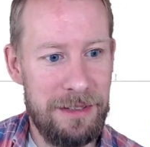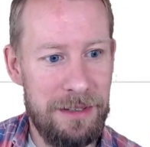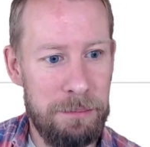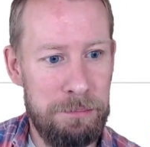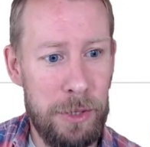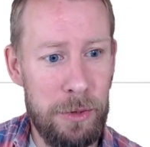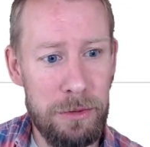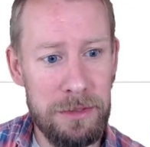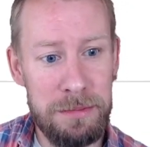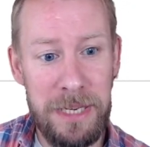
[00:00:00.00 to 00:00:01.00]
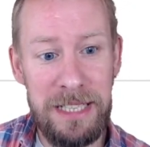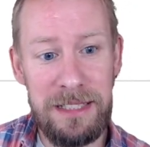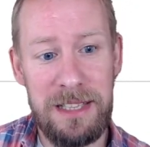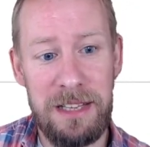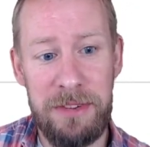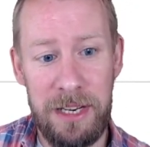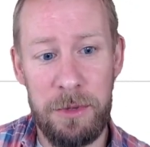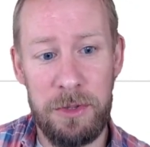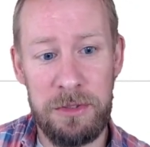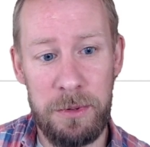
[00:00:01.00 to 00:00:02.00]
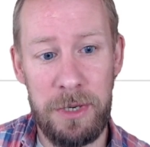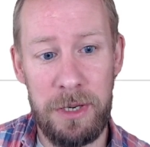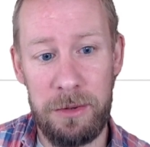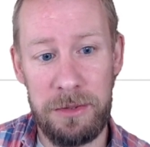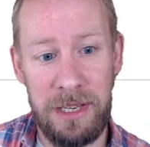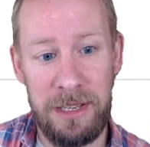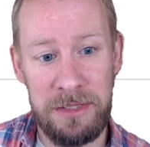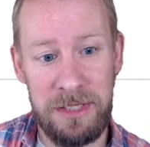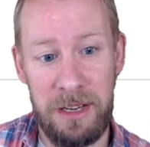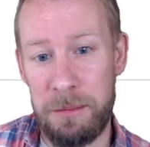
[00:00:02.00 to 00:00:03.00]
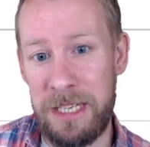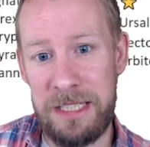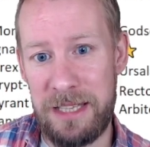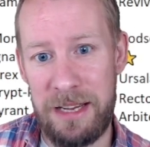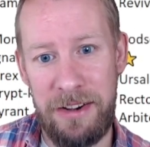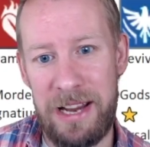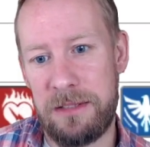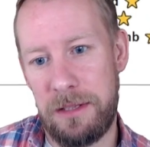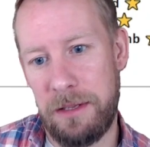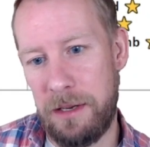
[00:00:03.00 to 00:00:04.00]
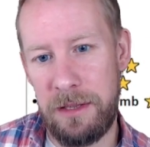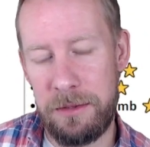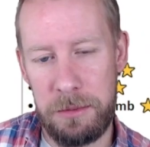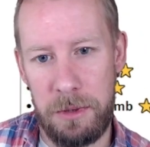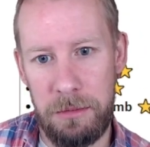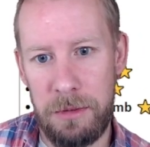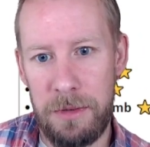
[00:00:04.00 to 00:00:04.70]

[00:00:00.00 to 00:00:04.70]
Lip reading: bold means they're filling multiple roles, a little star means they're excellent in this role.